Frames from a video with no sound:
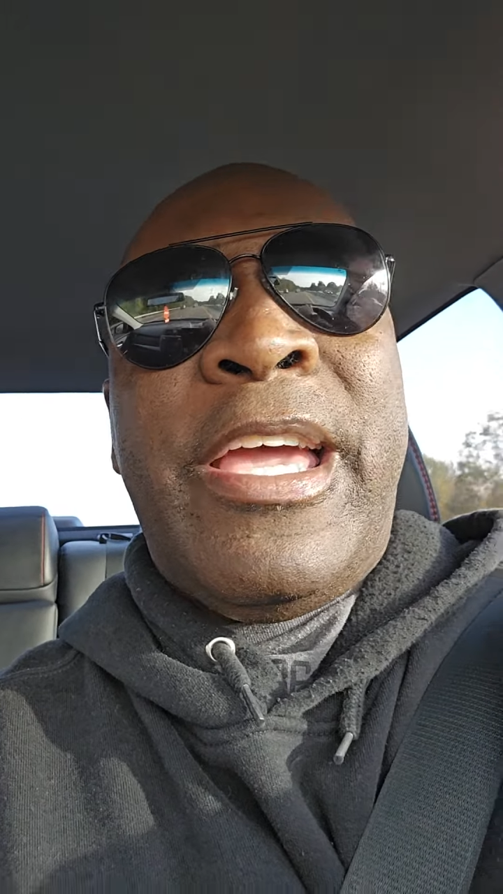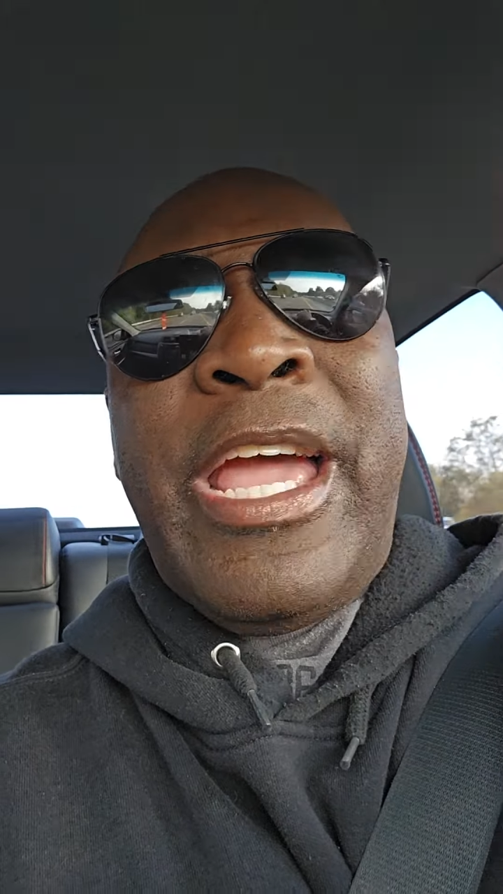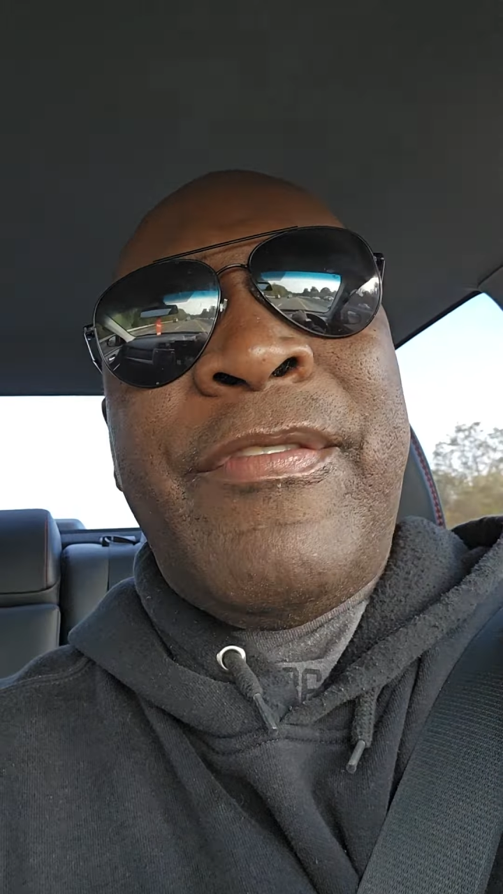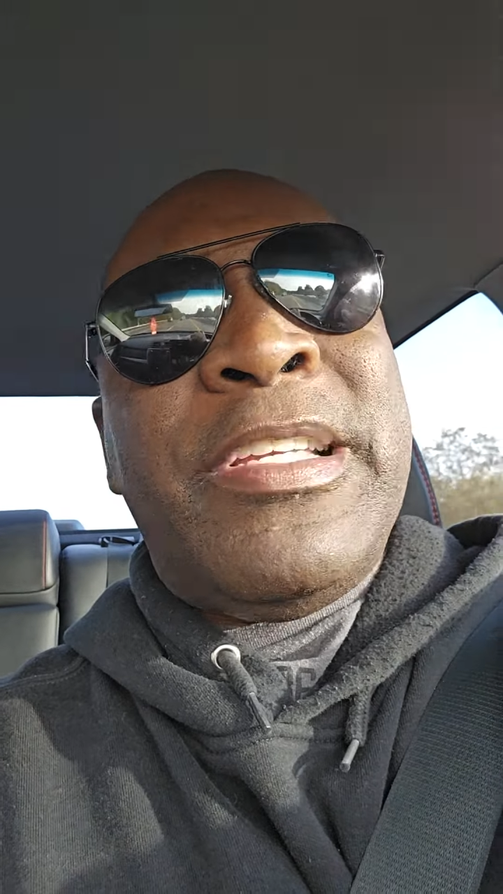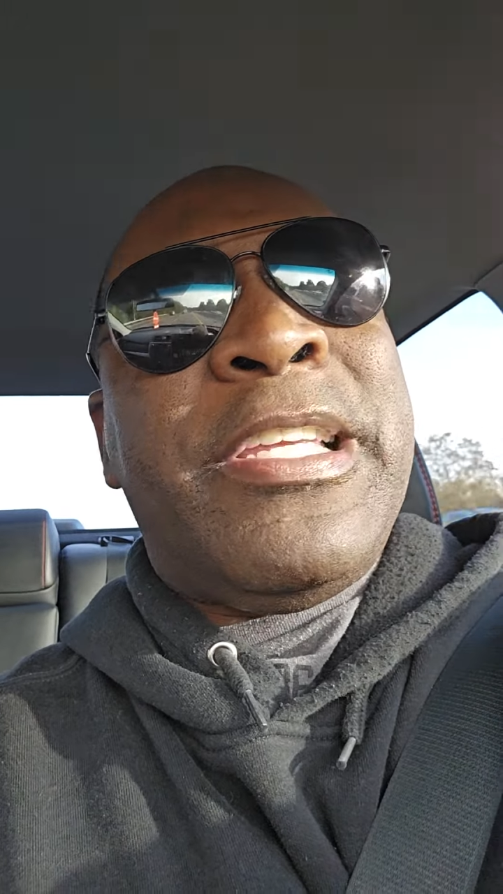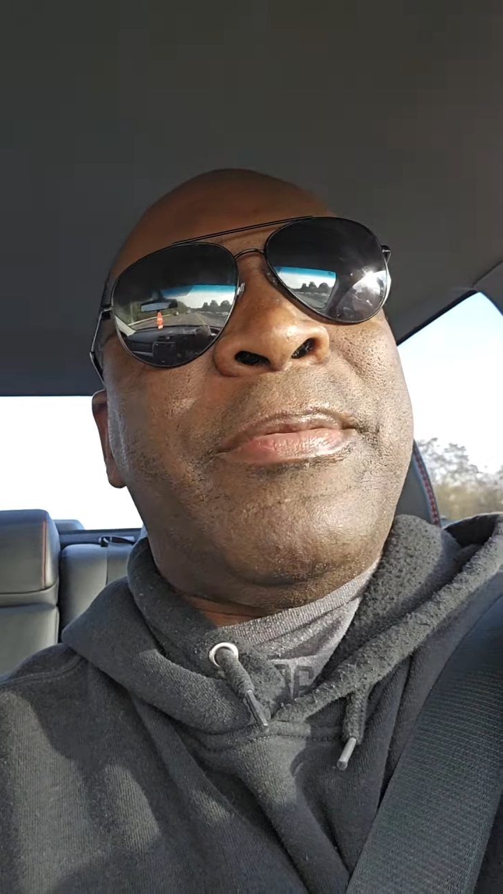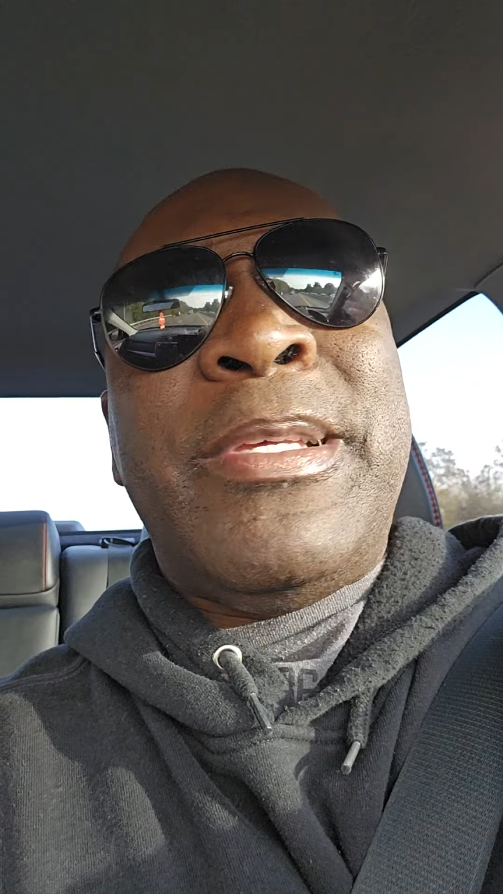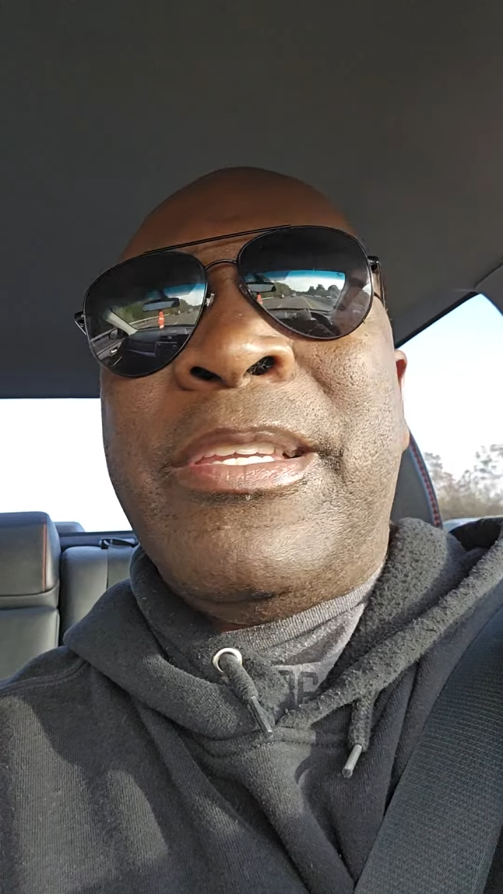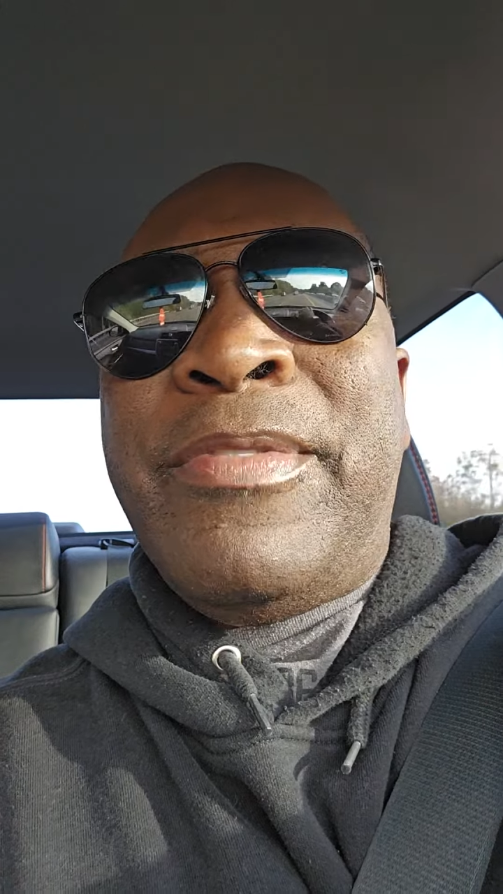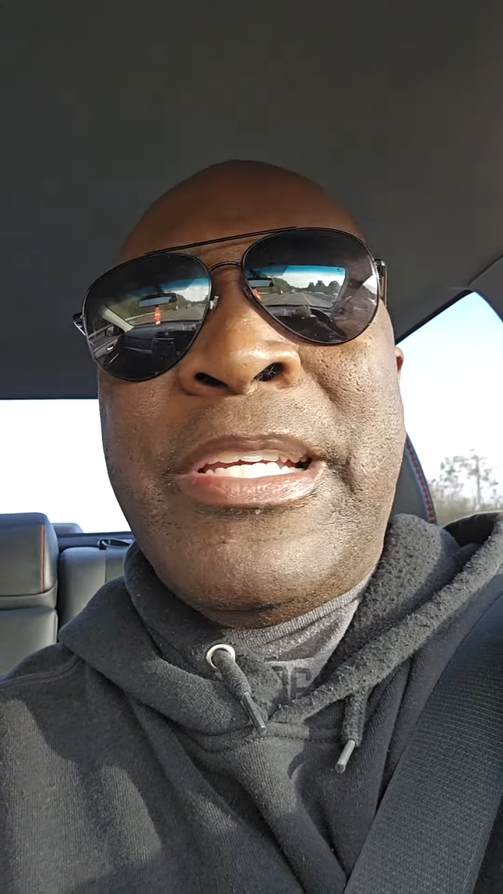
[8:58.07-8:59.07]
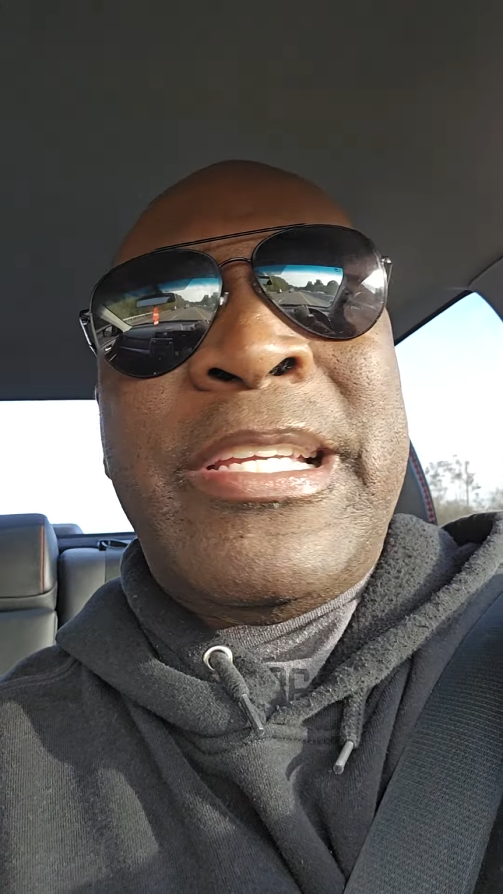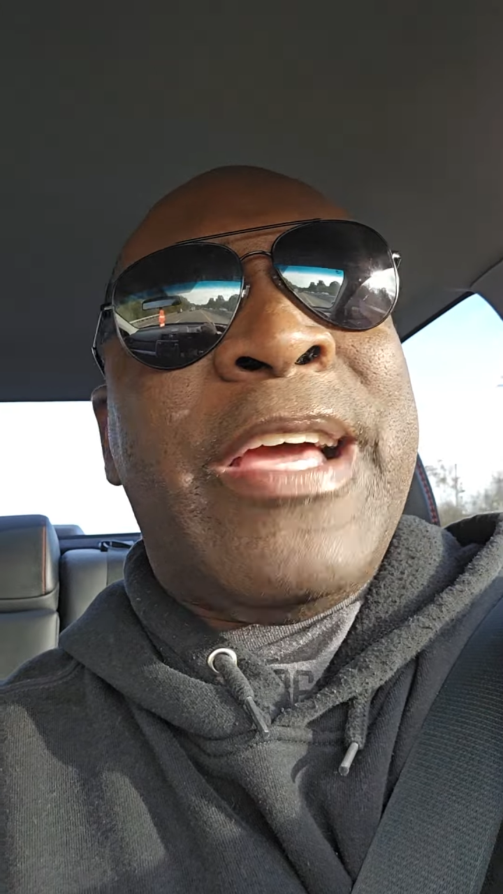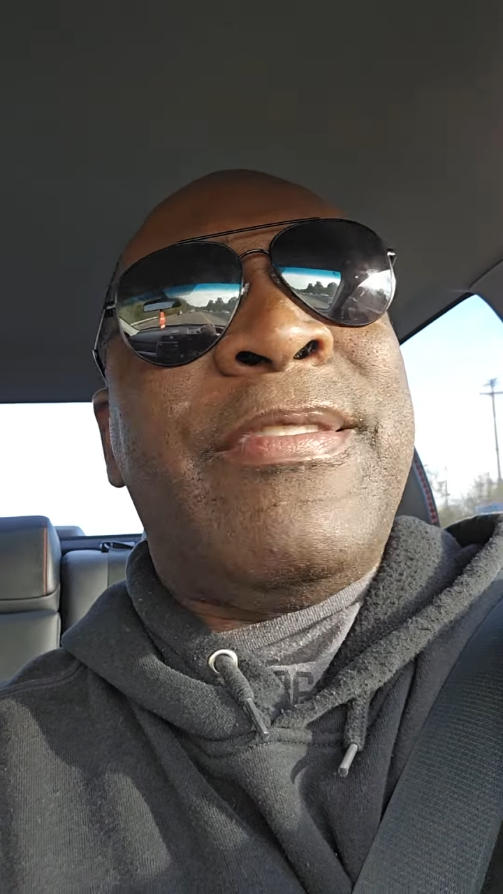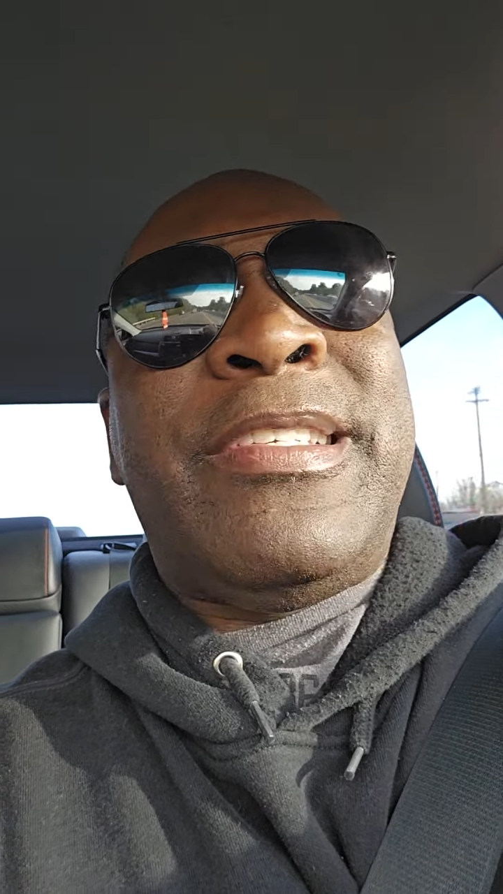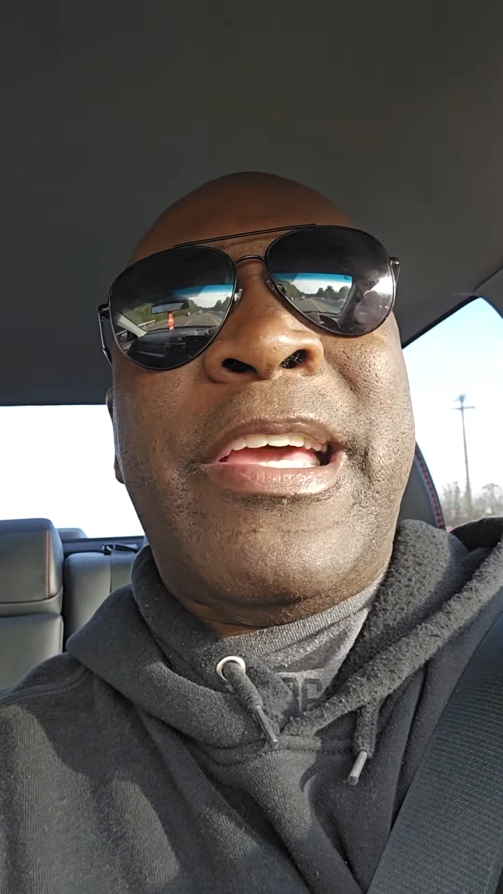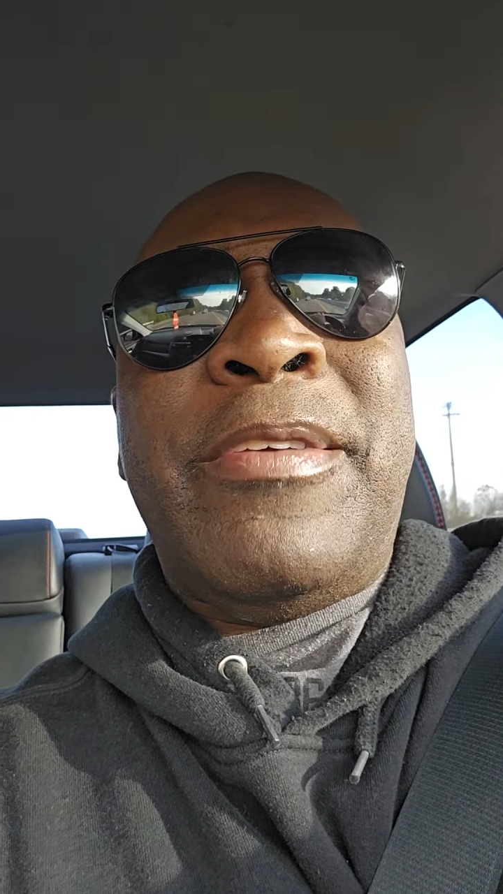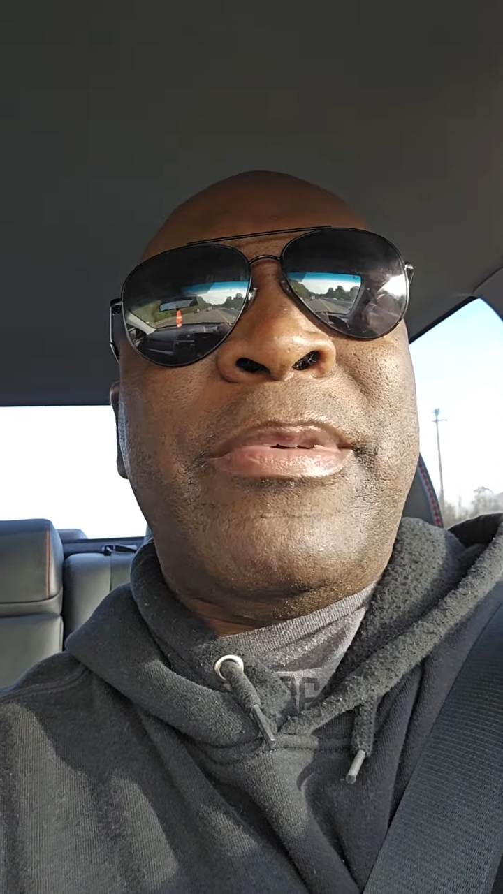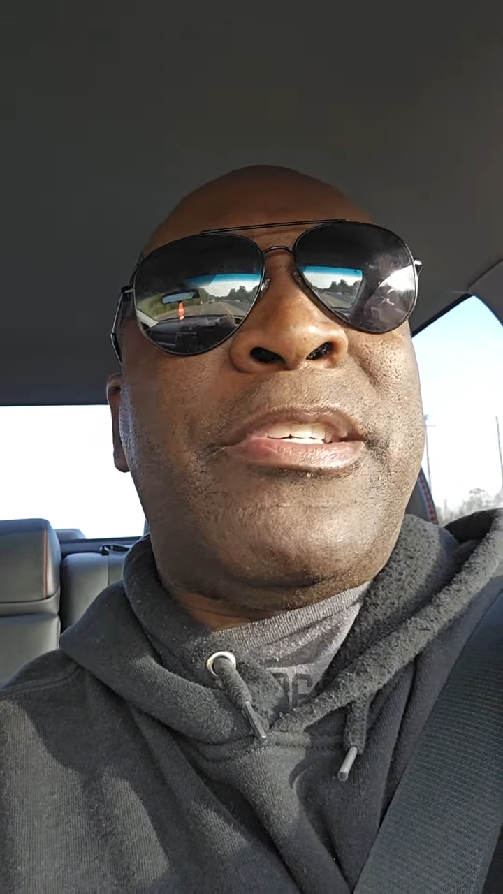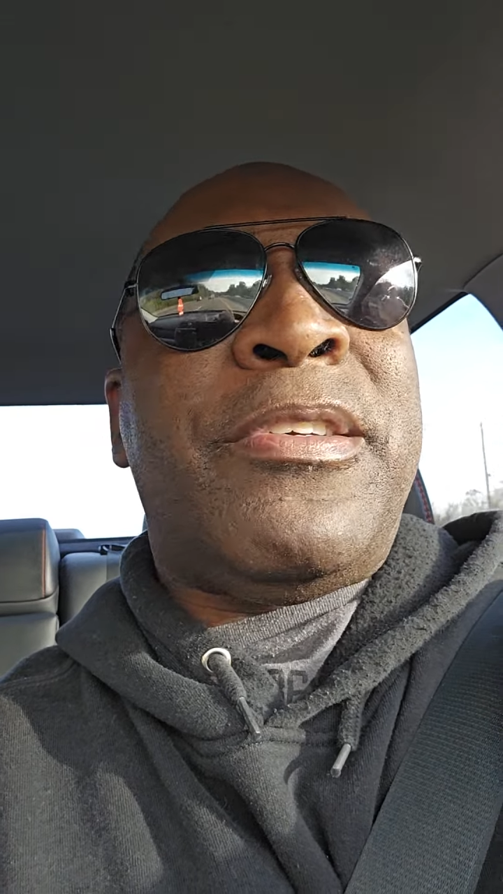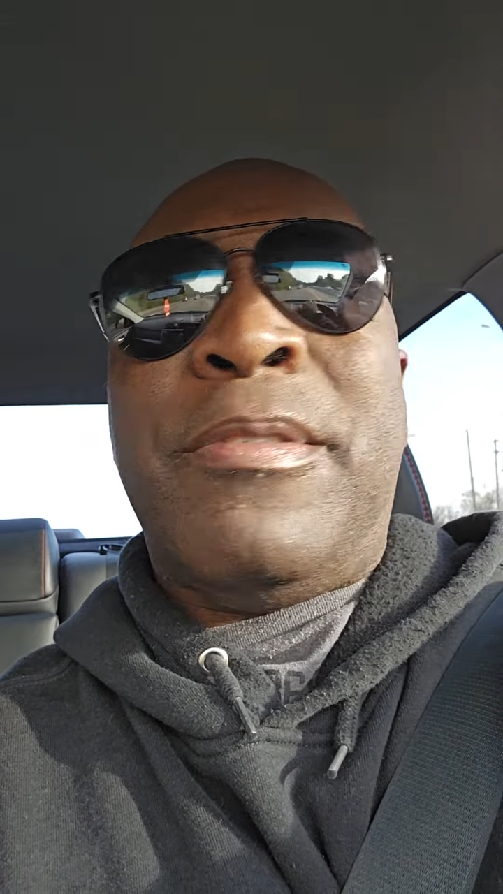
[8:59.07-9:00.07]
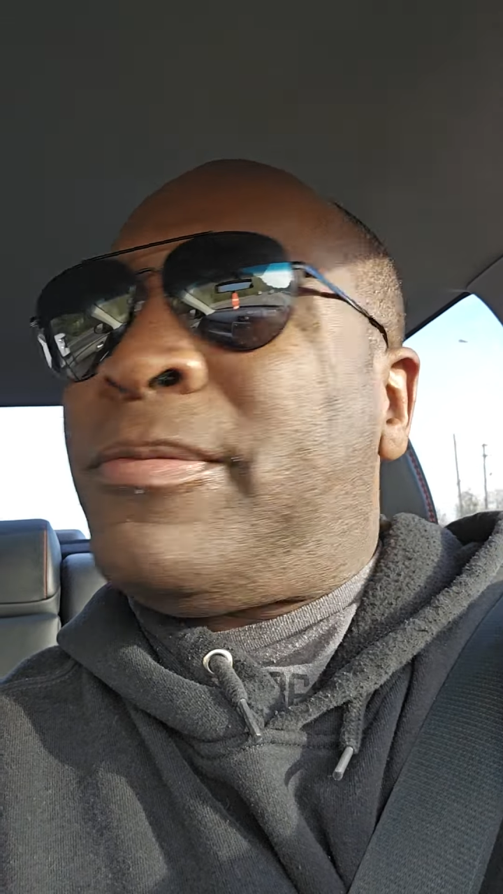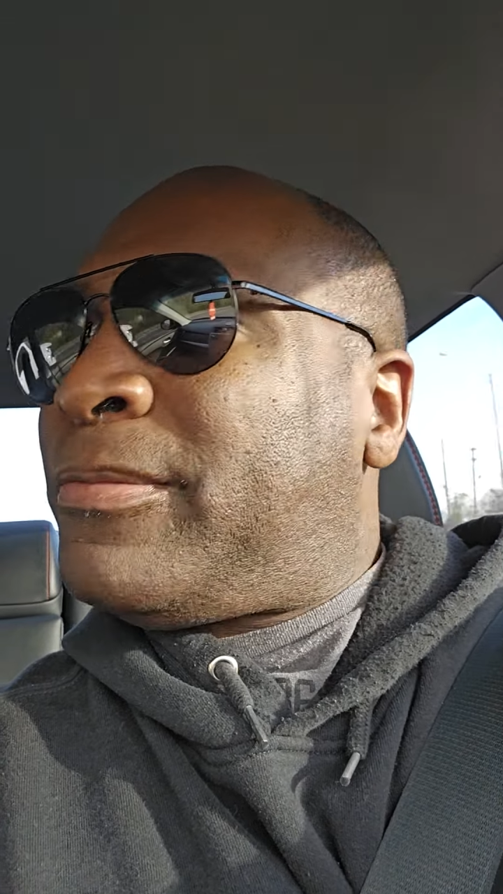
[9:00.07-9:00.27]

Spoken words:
every team in the division had the same issue.